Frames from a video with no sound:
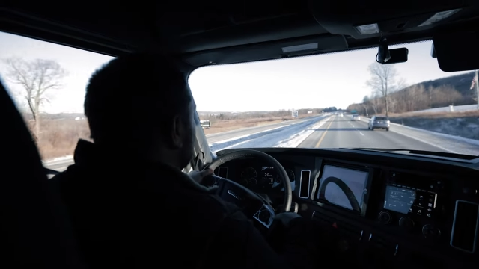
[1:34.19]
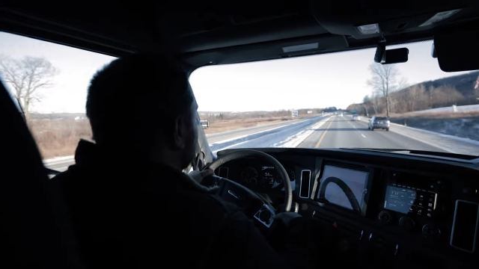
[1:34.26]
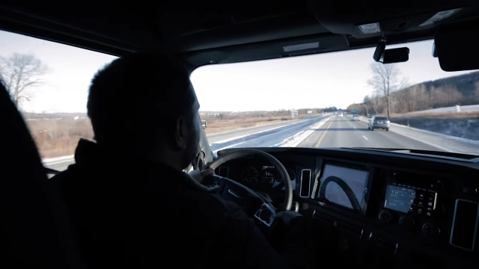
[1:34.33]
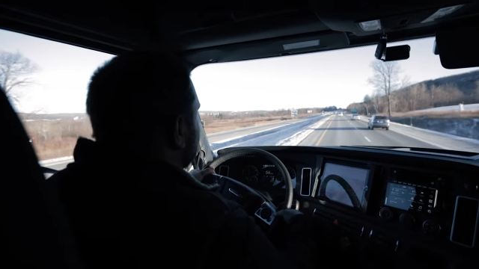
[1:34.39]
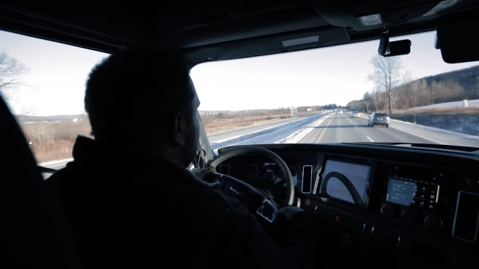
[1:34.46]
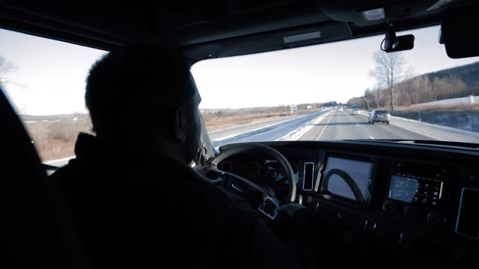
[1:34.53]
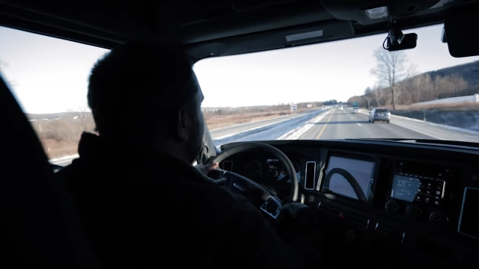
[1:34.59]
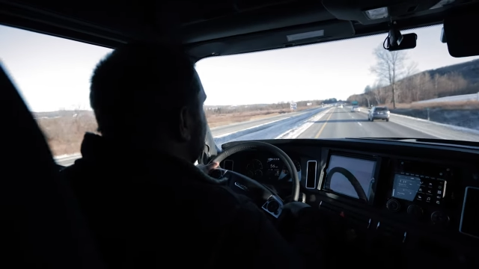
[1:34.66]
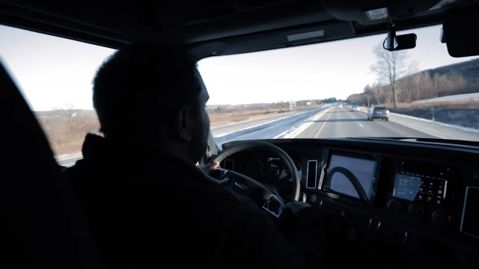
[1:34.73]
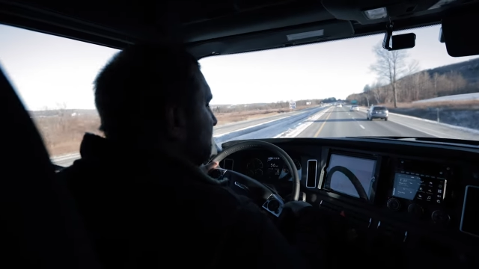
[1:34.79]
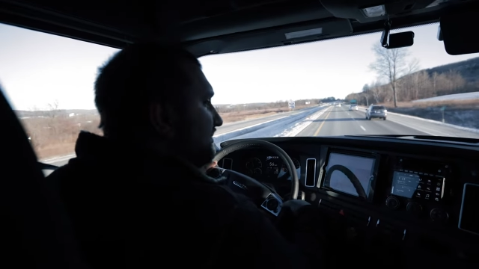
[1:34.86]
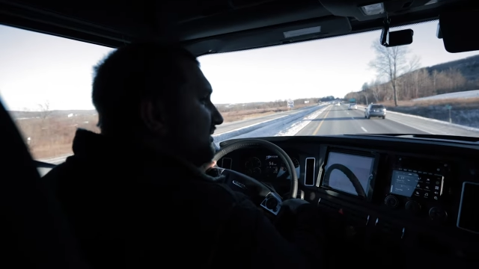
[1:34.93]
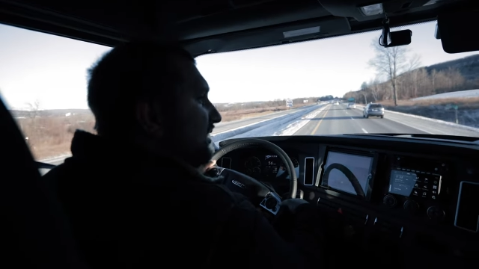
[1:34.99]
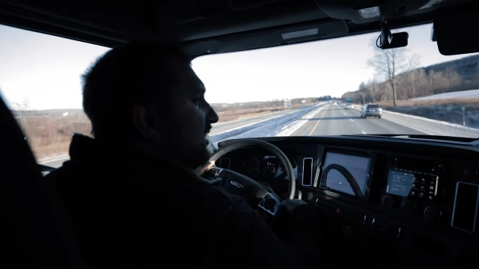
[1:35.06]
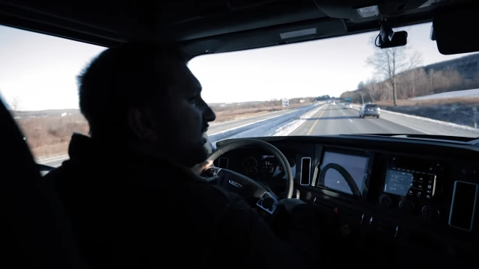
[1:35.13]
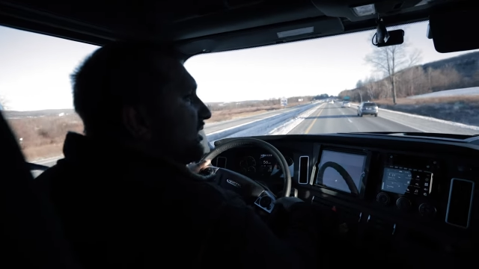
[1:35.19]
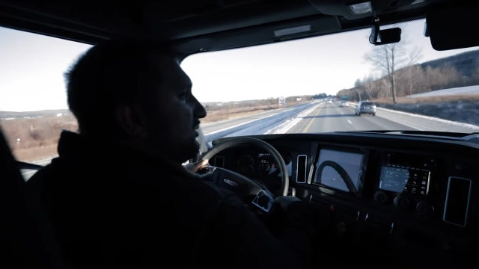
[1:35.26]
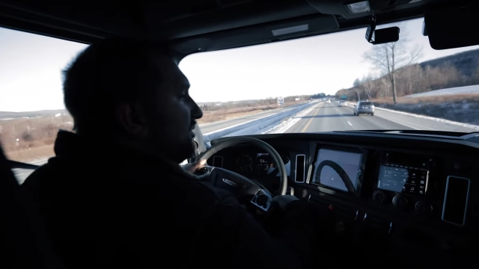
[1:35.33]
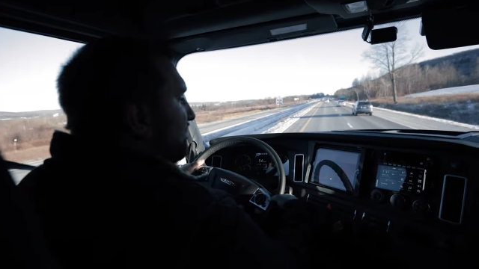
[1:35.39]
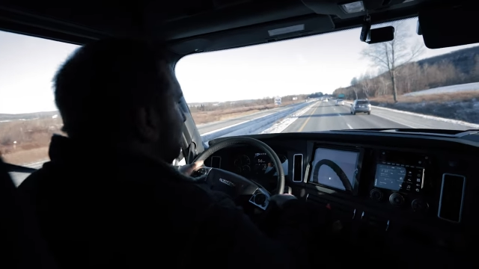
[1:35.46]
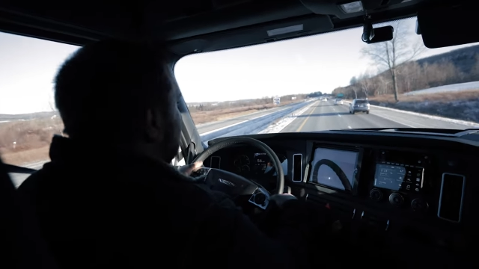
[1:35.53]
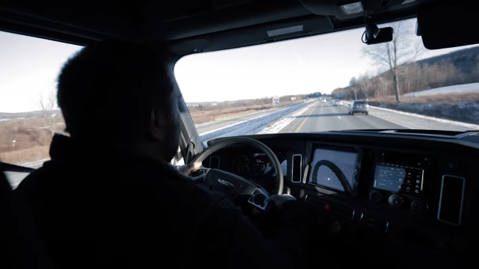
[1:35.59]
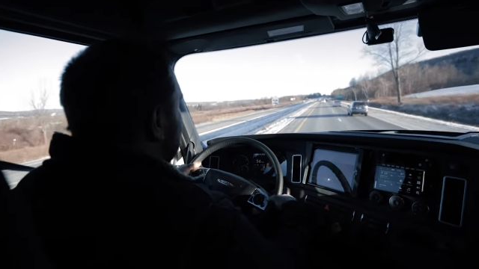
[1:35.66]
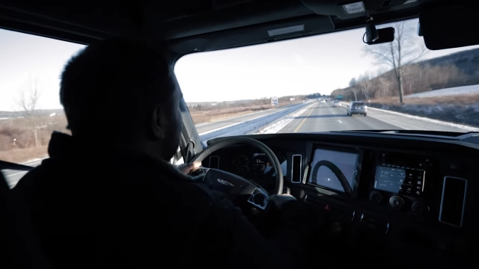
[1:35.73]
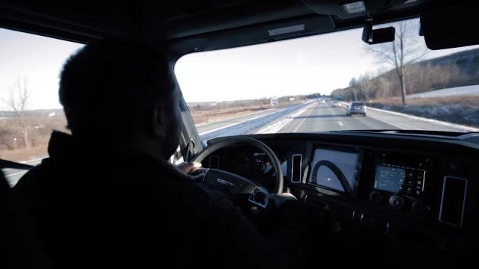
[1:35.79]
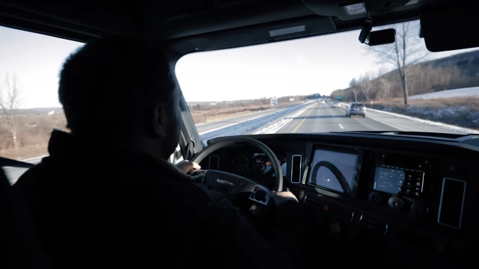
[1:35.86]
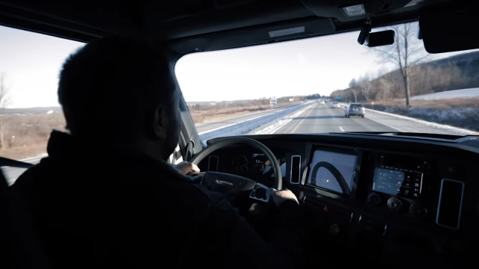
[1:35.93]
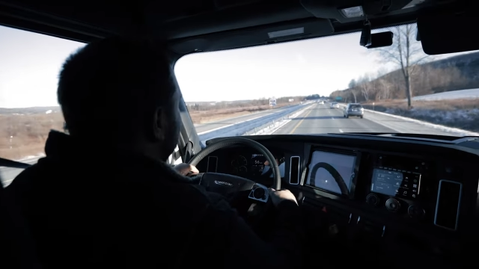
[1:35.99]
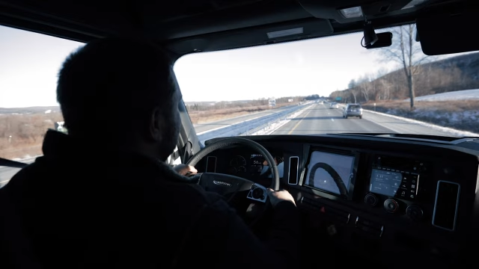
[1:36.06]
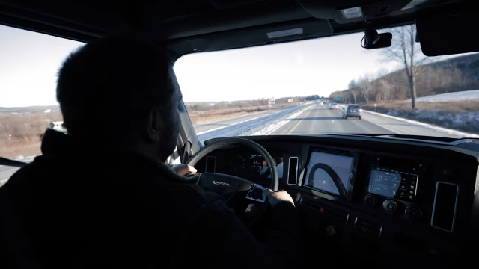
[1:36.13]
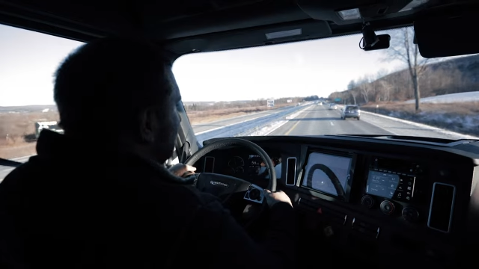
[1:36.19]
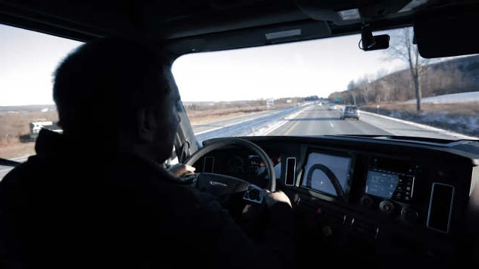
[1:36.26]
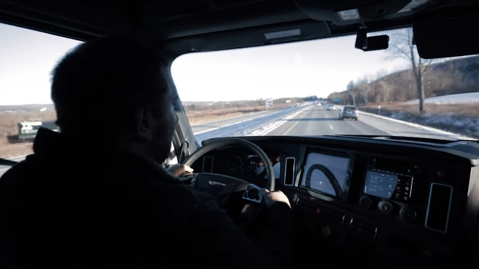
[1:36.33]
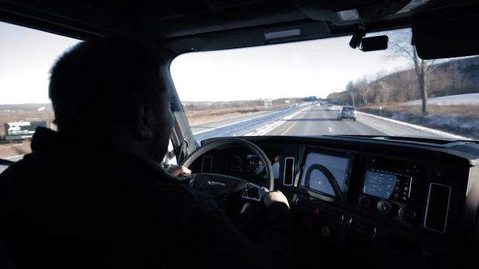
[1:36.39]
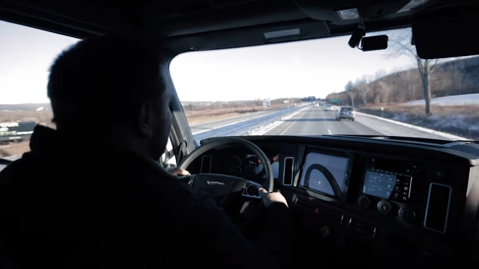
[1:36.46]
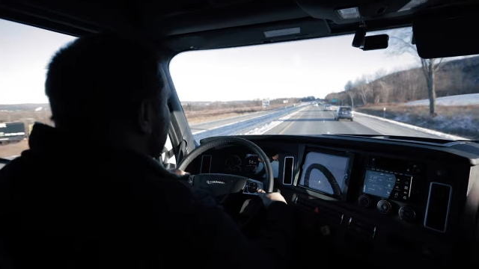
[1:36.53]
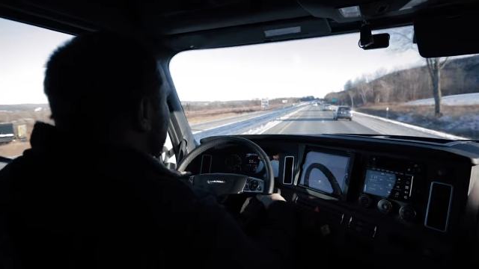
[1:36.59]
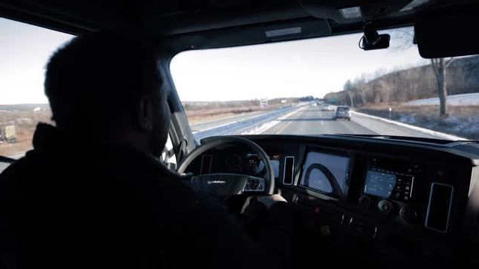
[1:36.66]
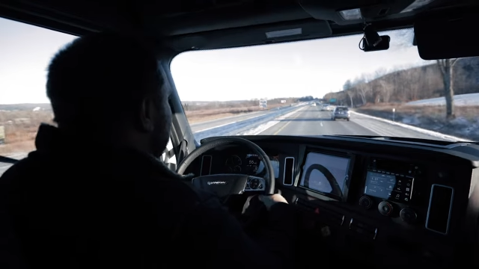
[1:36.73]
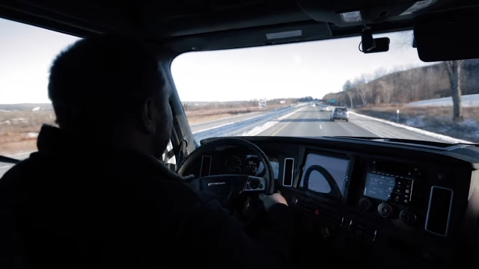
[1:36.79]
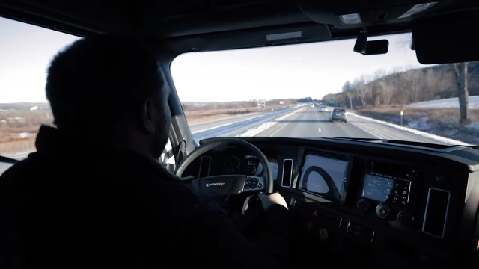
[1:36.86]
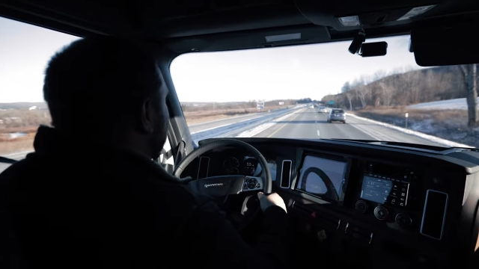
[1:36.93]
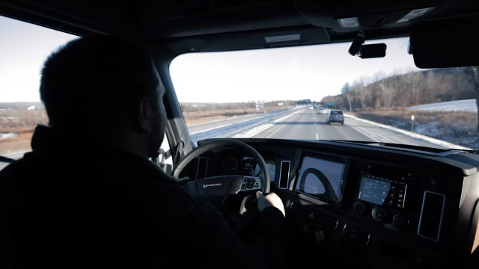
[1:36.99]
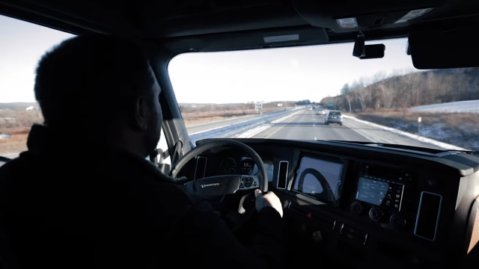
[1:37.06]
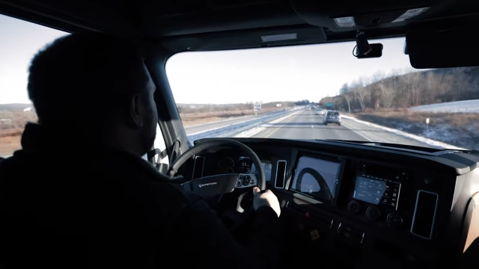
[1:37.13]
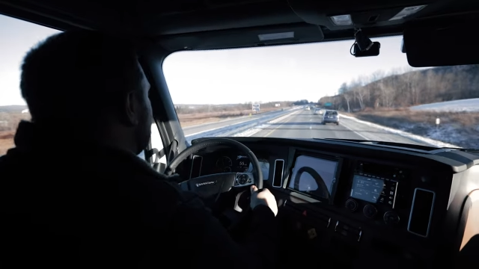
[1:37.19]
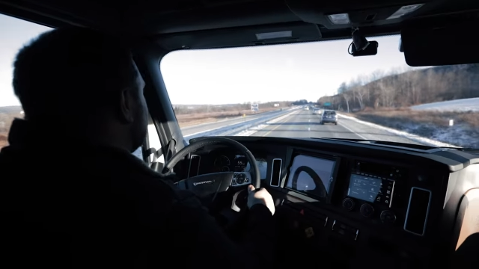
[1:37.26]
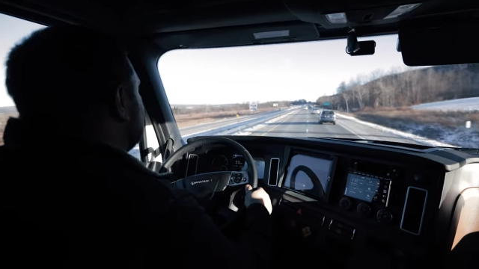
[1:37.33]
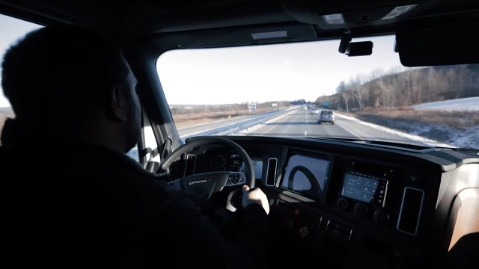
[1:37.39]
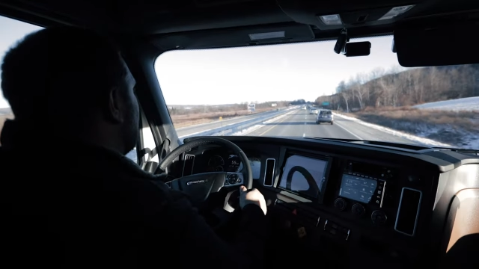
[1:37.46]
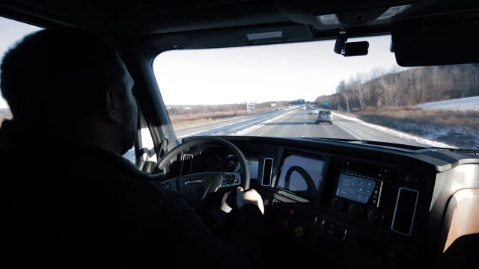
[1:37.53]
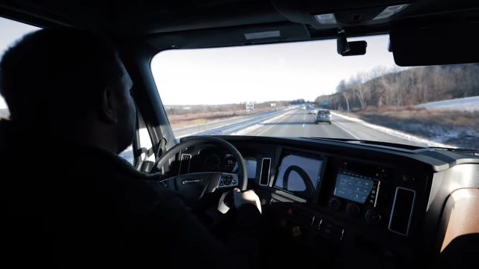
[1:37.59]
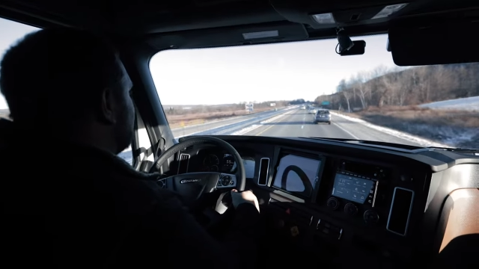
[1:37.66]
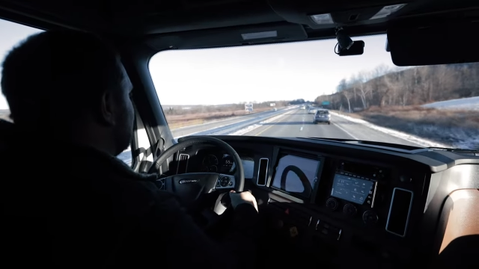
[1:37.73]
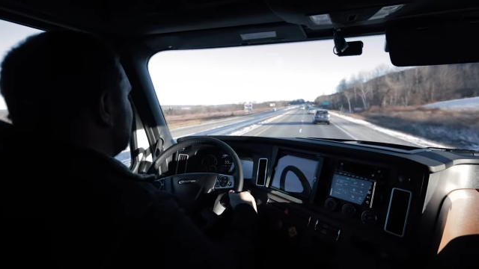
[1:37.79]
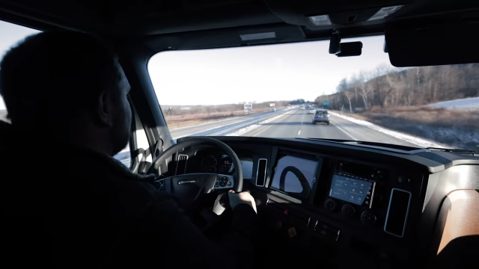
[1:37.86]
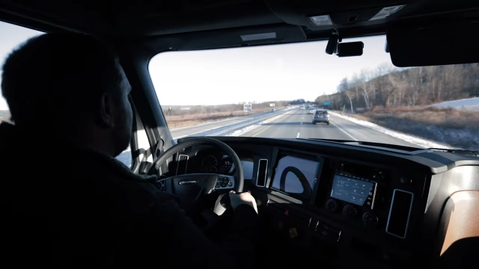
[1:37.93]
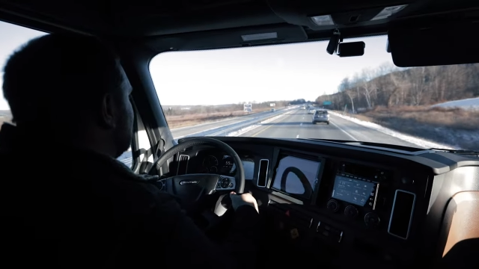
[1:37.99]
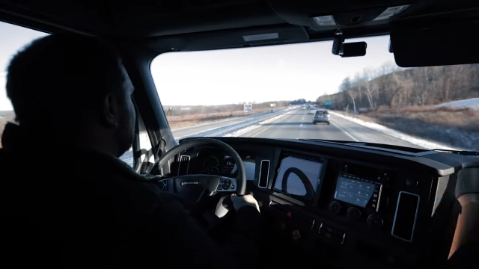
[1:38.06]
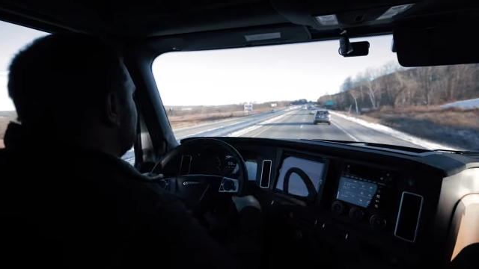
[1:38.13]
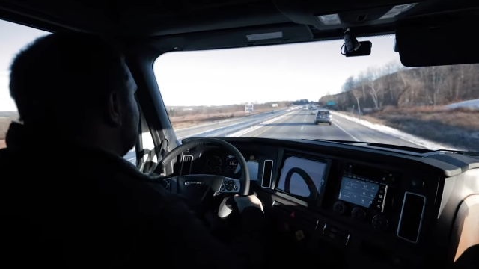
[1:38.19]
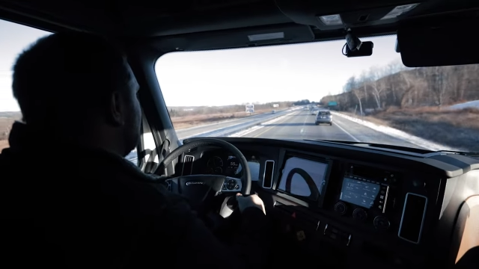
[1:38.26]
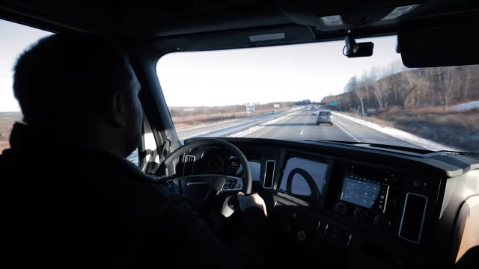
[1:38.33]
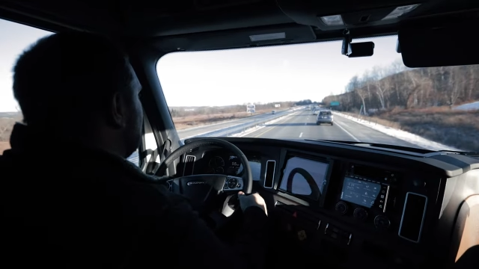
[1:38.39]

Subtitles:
Nobody's mouth can be seen.